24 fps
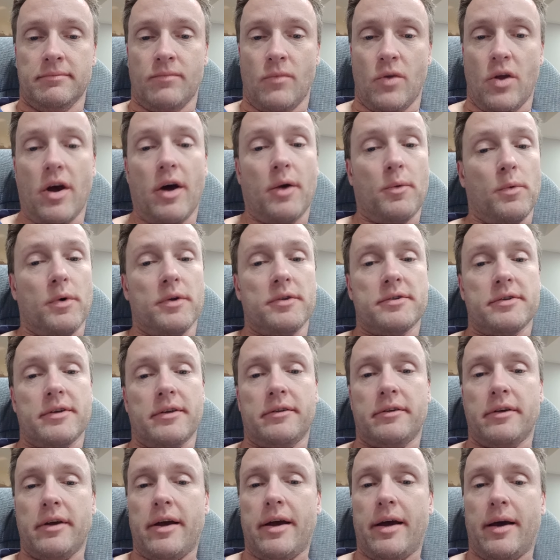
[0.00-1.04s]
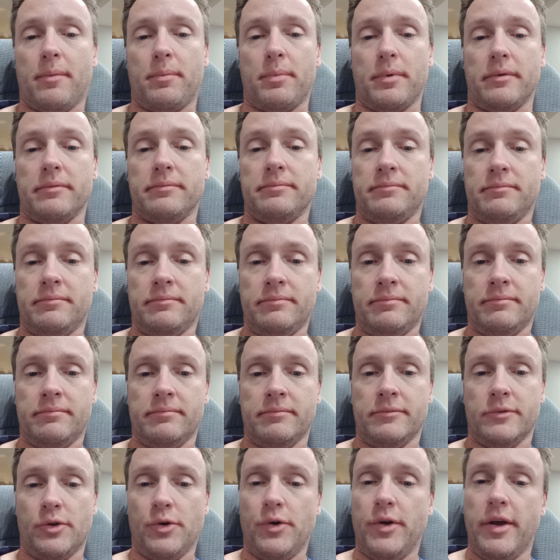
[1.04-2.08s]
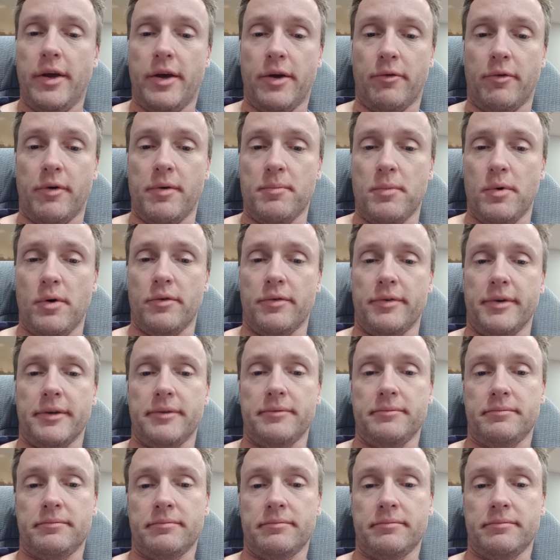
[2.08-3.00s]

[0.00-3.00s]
God wants that to happen so He can remove it,